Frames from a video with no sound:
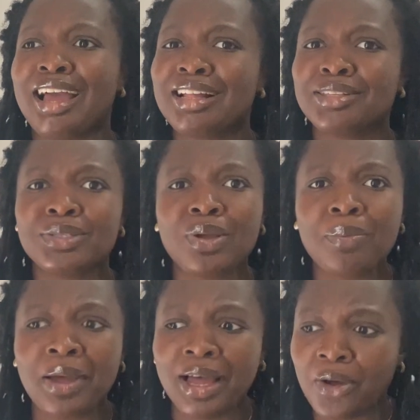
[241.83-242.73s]
And
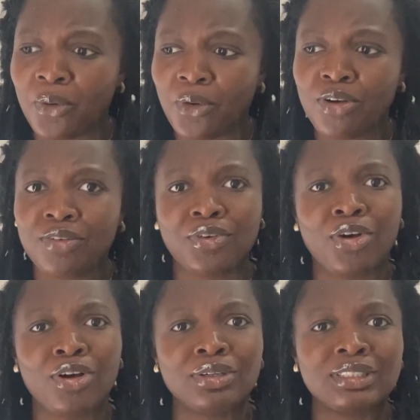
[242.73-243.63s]
somehow, of
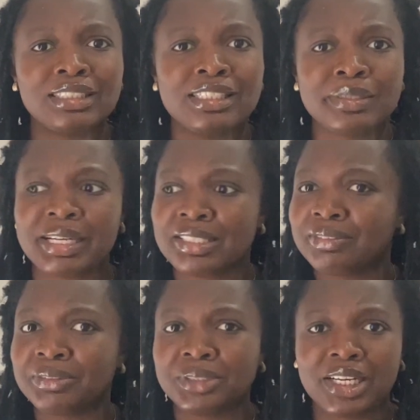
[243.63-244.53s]
all the, in spite
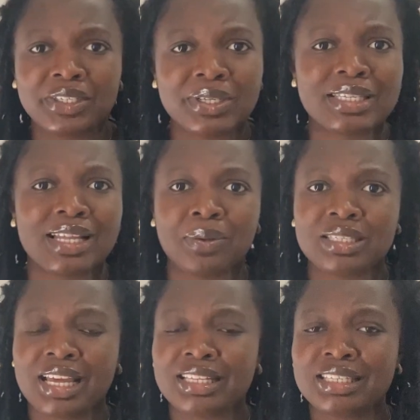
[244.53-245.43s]
of the rejections that I
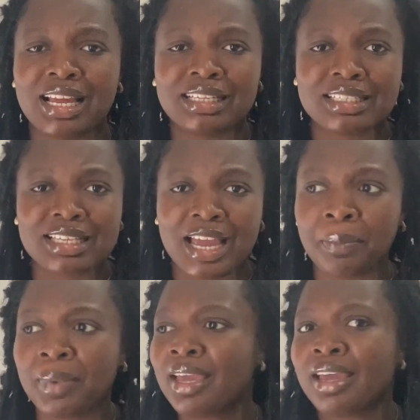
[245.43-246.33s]
was getting at the
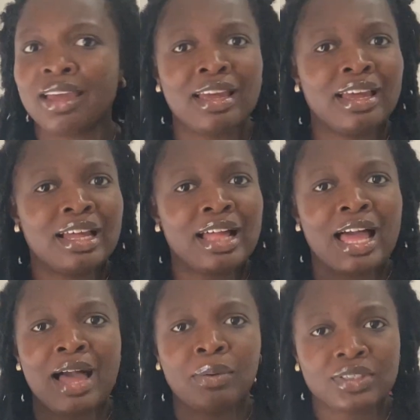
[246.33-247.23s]
time,
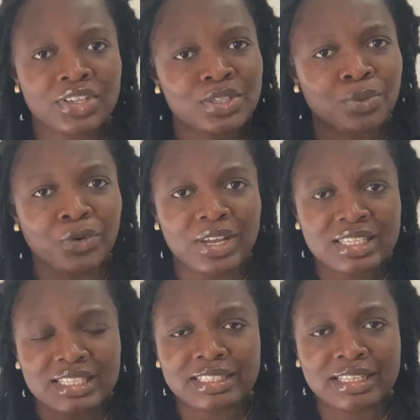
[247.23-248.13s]
I was just
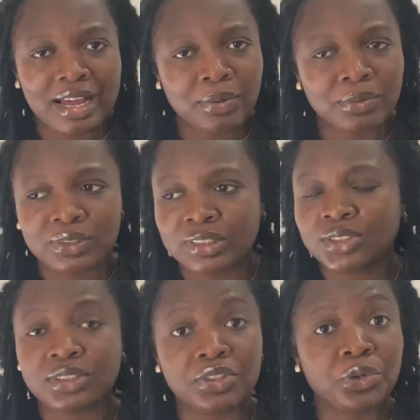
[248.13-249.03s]
progressing in that one
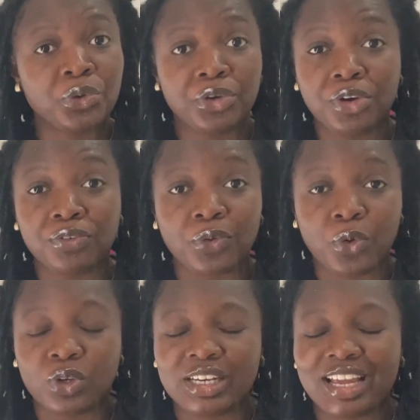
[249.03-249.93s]
to the glory of
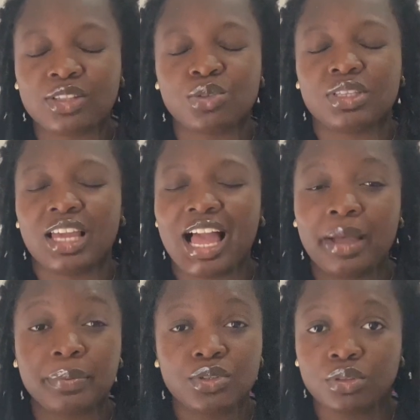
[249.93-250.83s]
God, like to the
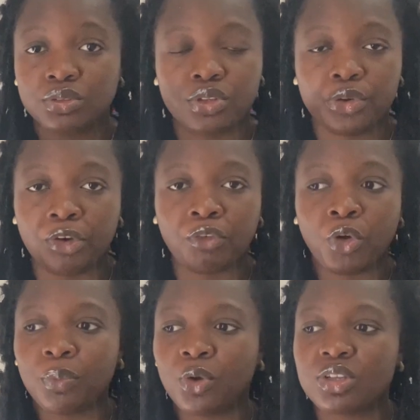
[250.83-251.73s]
absolute glory of
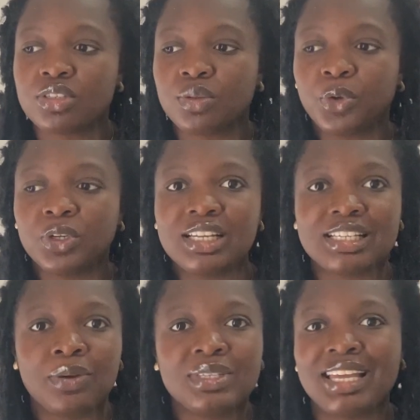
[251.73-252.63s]
God. Because to be
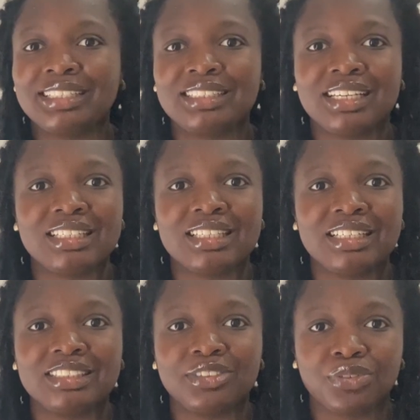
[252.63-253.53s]
honest, I won't say I did
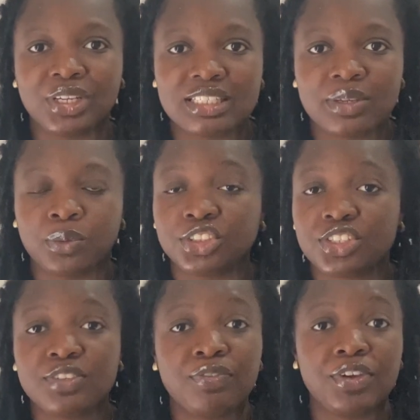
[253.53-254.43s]
anything different. It was
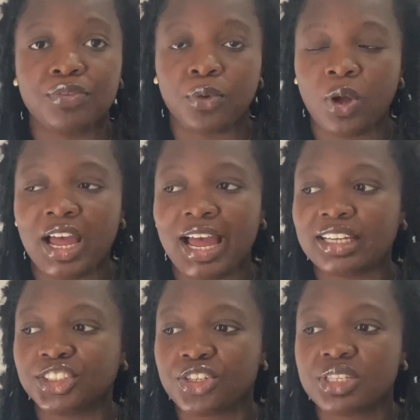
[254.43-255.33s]
just favor
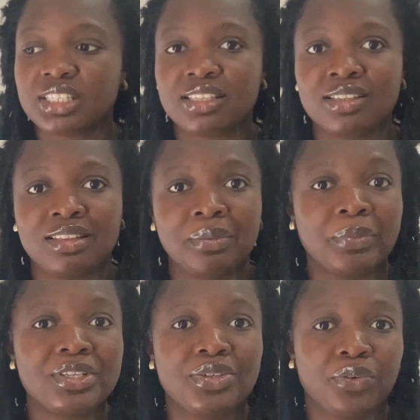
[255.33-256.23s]
and just the
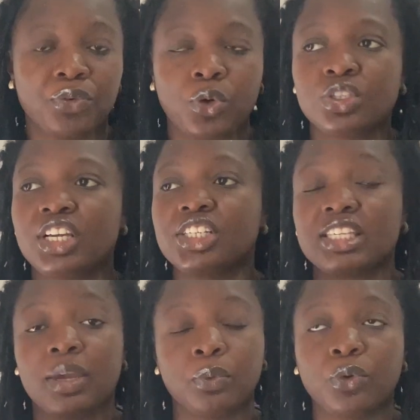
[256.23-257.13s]
mercy of God. So I
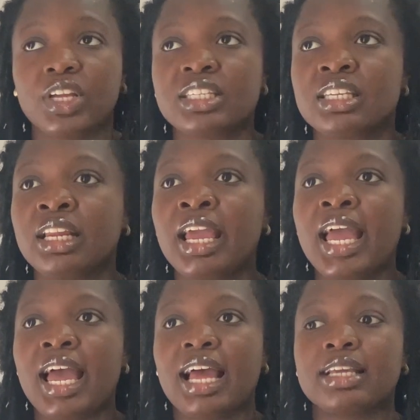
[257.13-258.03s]
just kept progressing,
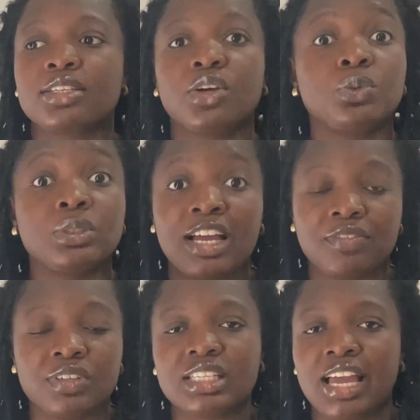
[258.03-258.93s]
and as God would
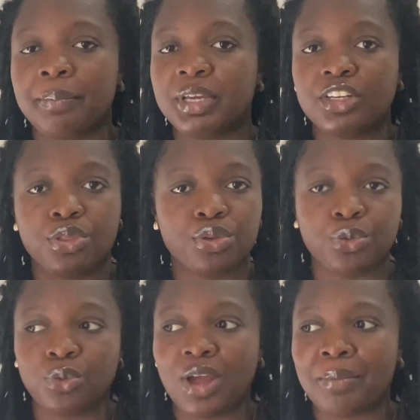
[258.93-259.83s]
have it, I made it
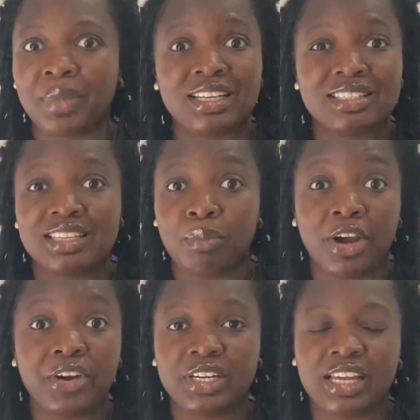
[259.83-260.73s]
through. And by December,
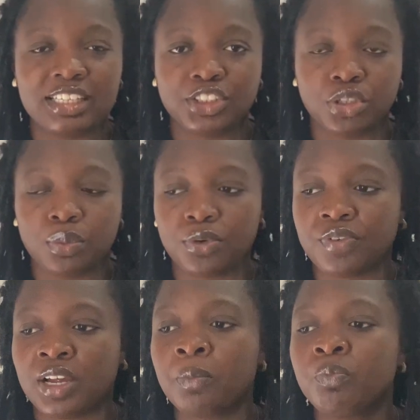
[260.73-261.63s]
I already had the job
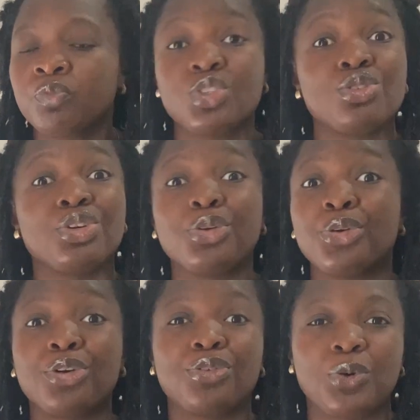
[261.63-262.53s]
offer, to the
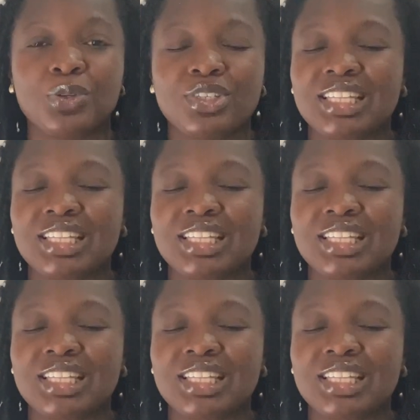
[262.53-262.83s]
glory of God.